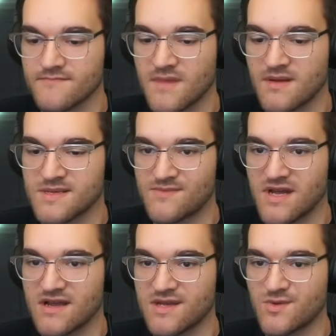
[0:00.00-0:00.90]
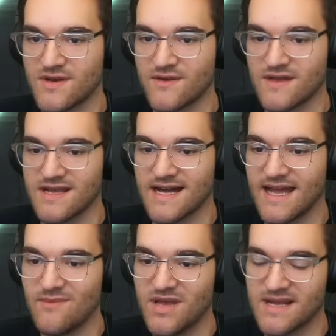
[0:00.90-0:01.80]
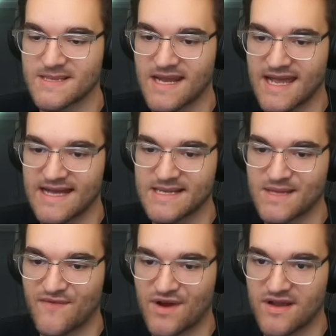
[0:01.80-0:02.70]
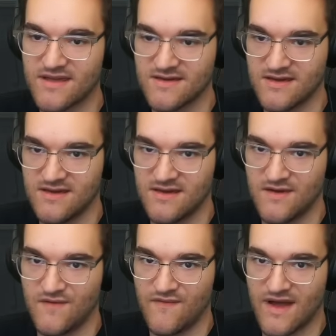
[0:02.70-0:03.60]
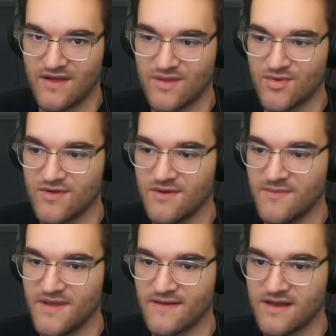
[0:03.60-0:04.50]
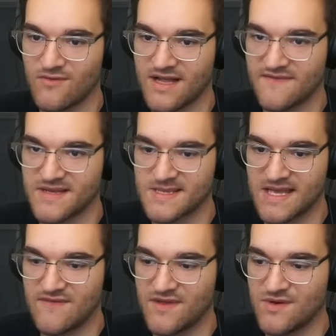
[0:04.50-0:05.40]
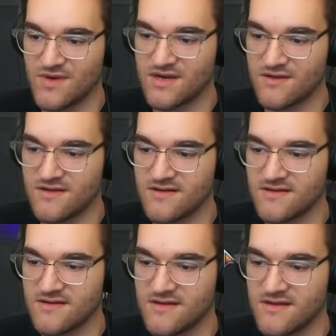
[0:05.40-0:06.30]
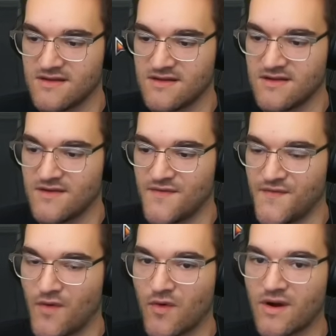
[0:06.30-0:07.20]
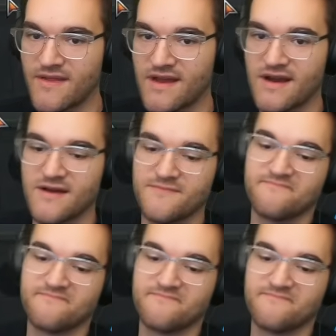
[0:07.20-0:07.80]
Because I'm not going to dwindle the Guide because it has a very valuable ability. We'll have to save the dwindle for their